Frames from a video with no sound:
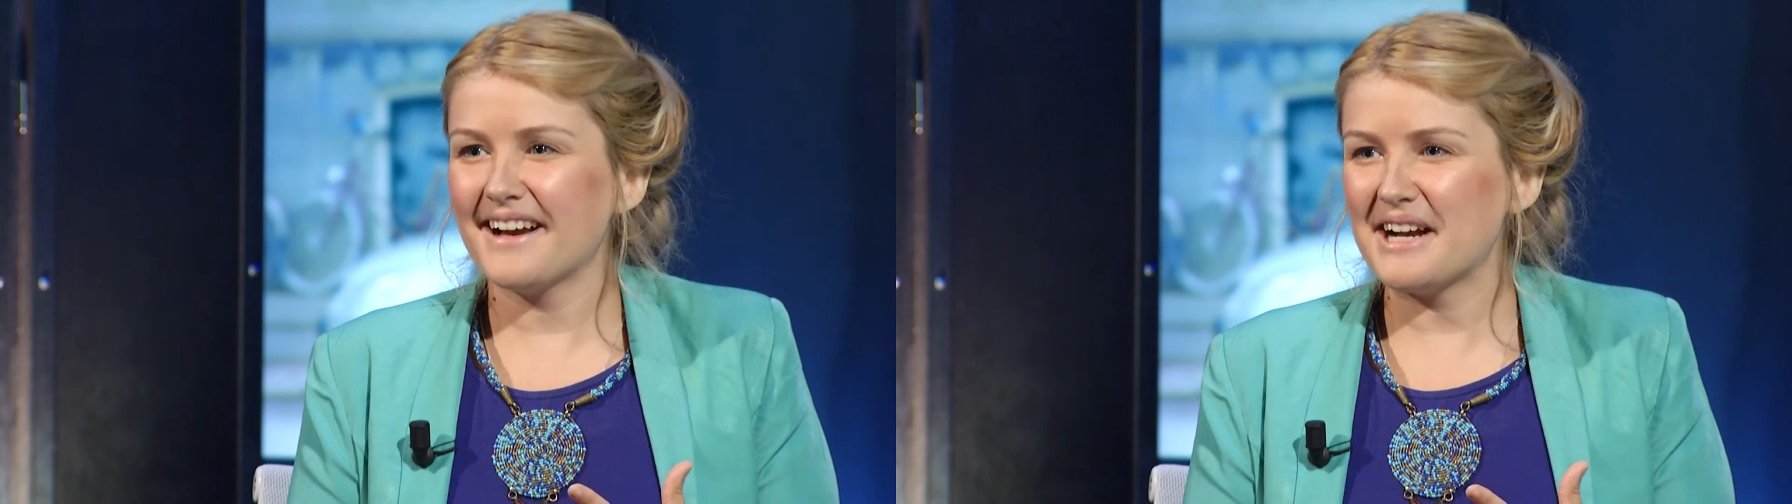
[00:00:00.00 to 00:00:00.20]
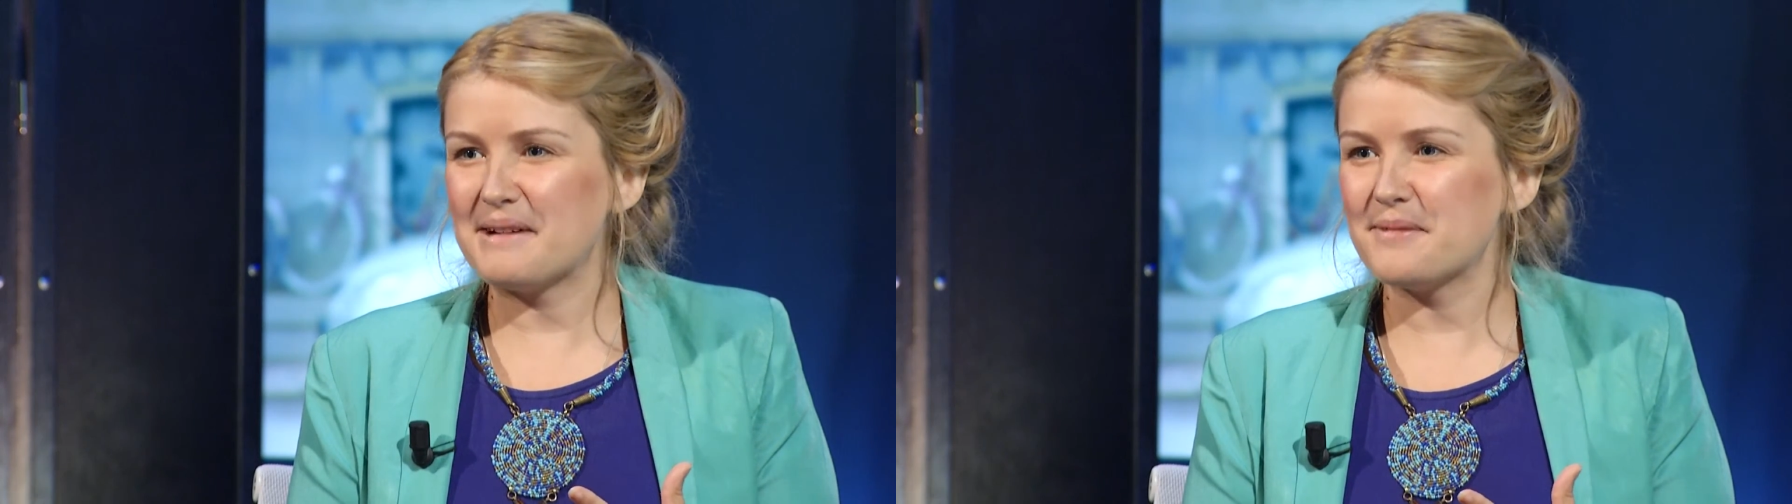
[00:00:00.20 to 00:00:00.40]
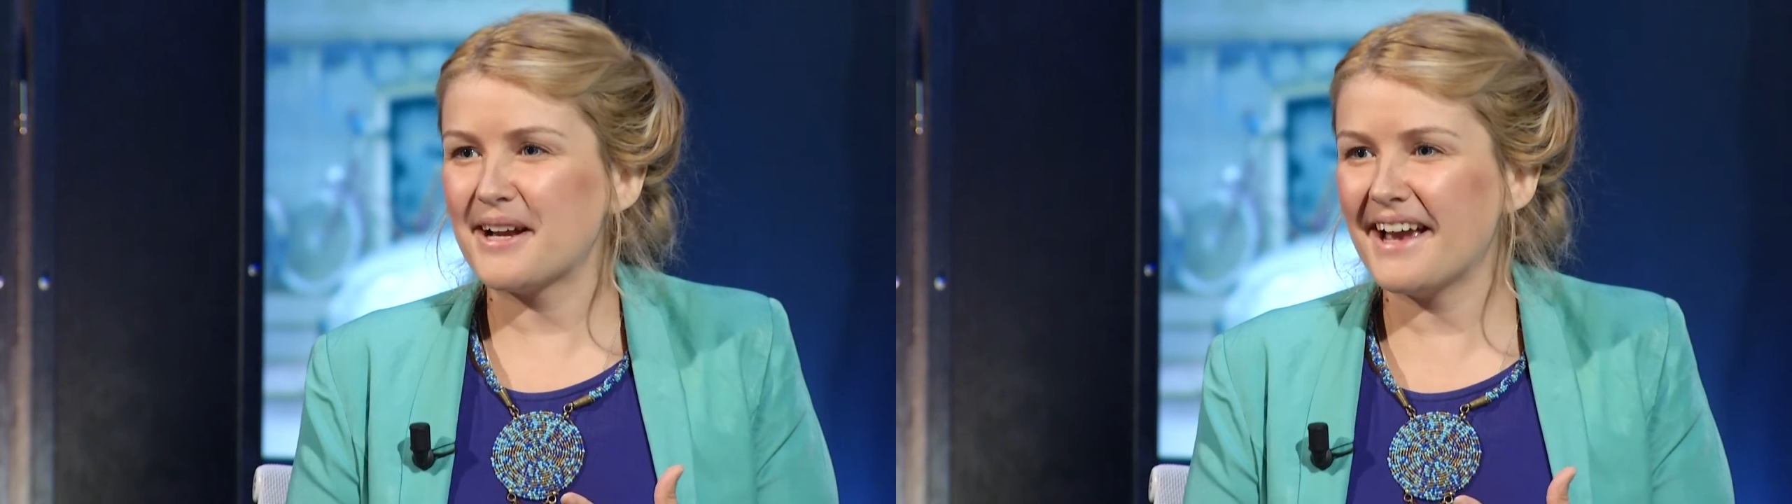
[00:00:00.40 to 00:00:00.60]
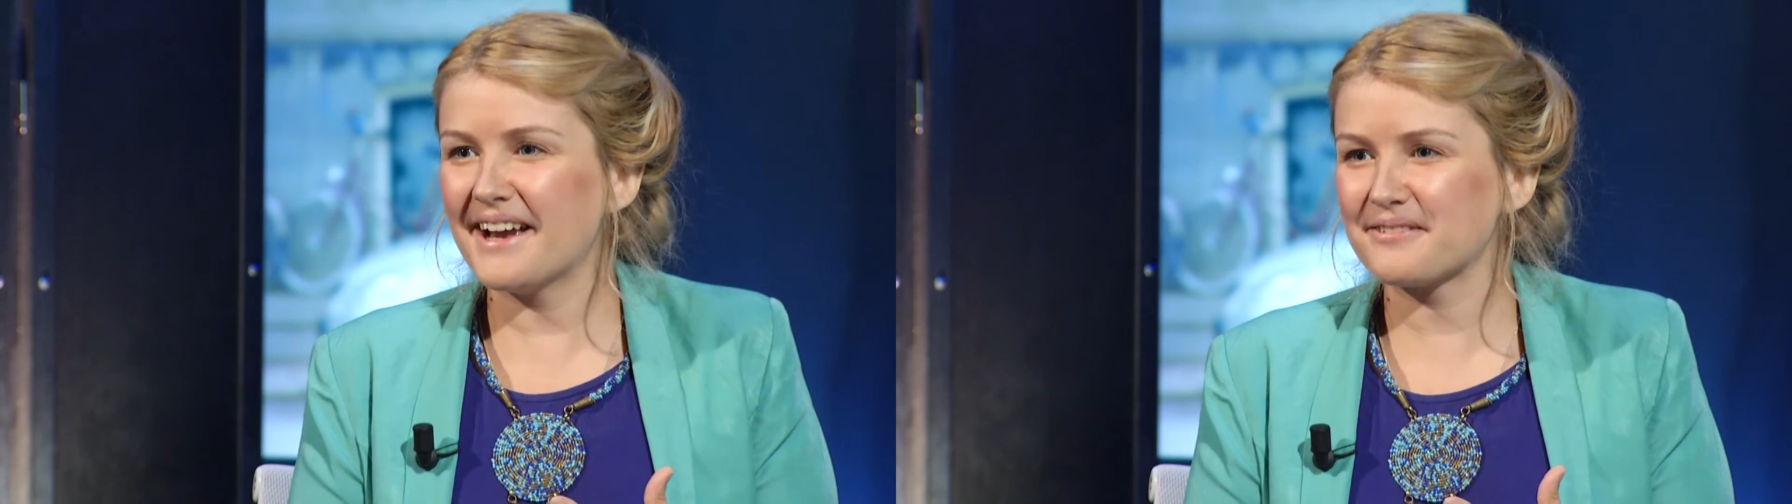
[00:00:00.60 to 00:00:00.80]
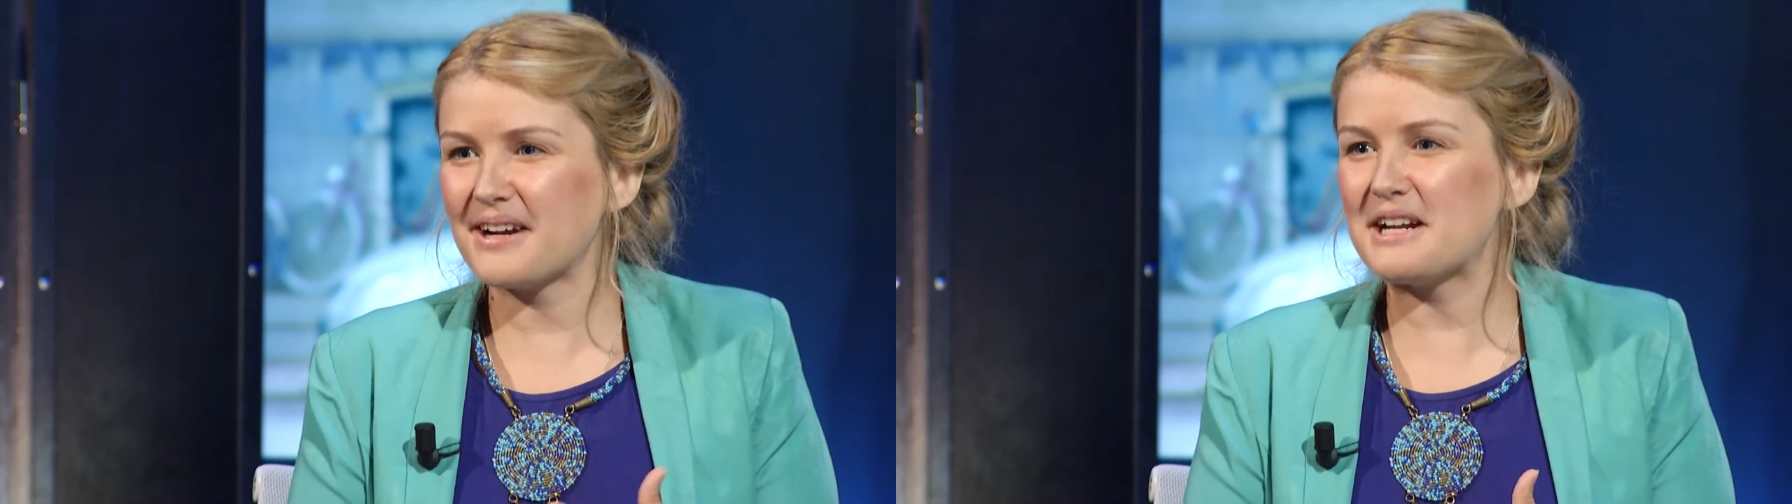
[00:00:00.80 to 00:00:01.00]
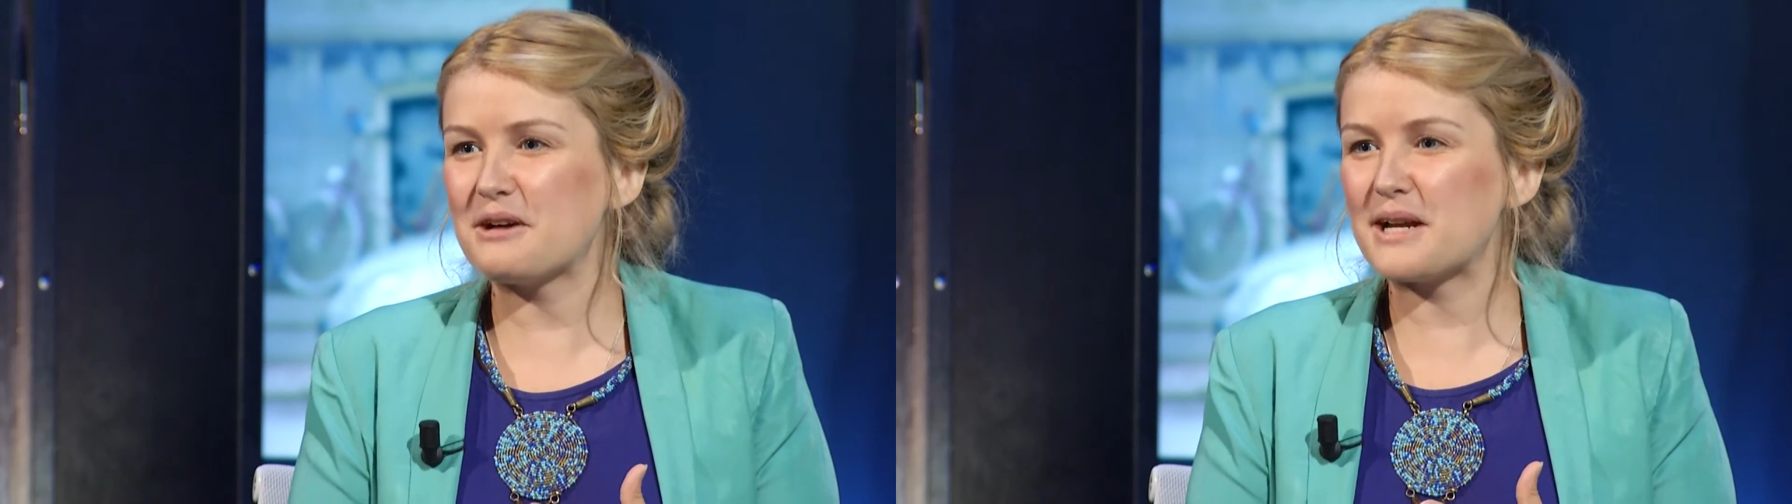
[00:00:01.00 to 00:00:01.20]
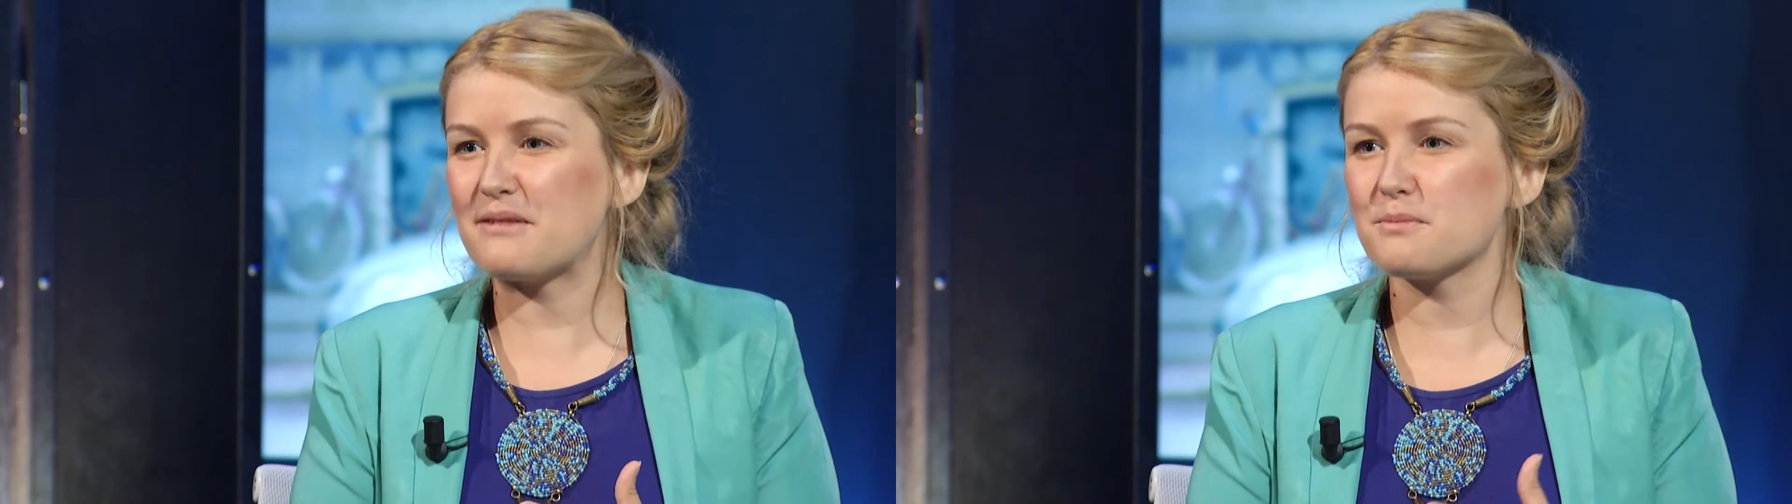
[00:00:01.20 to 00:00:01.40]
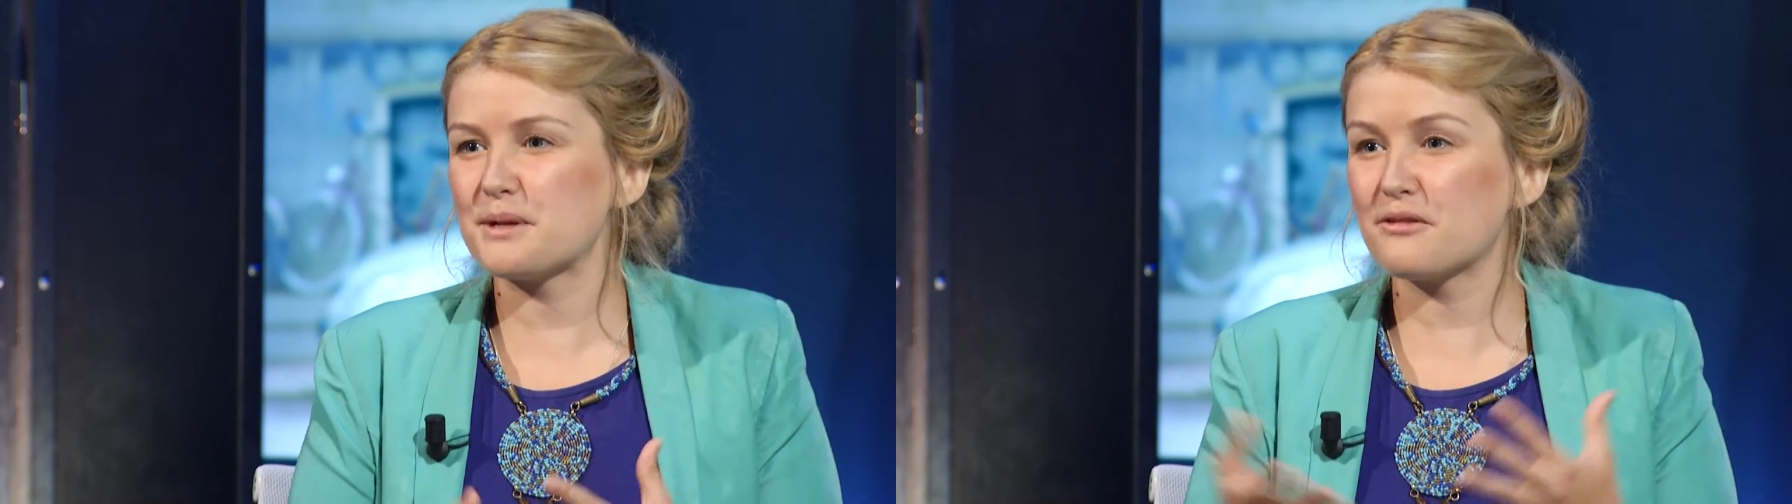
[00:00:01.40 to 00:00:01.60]
And right now we
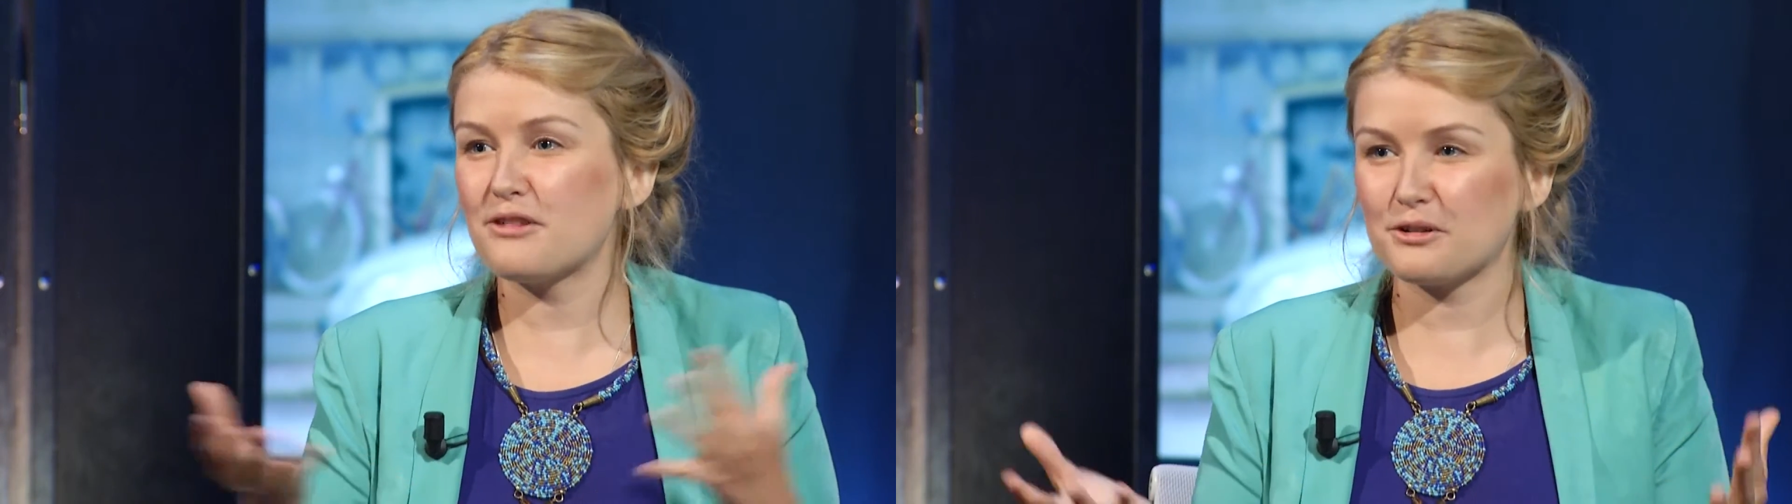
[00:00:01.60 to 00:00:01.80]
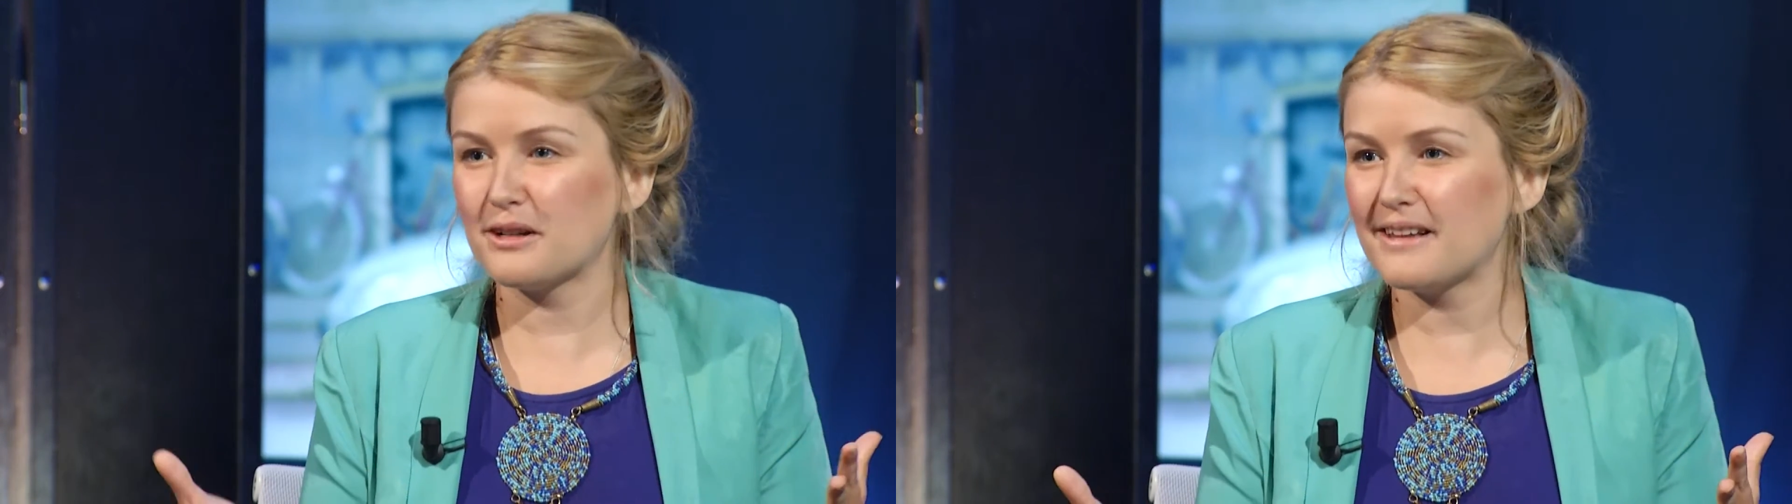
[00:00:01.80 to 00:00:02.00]
have our big federal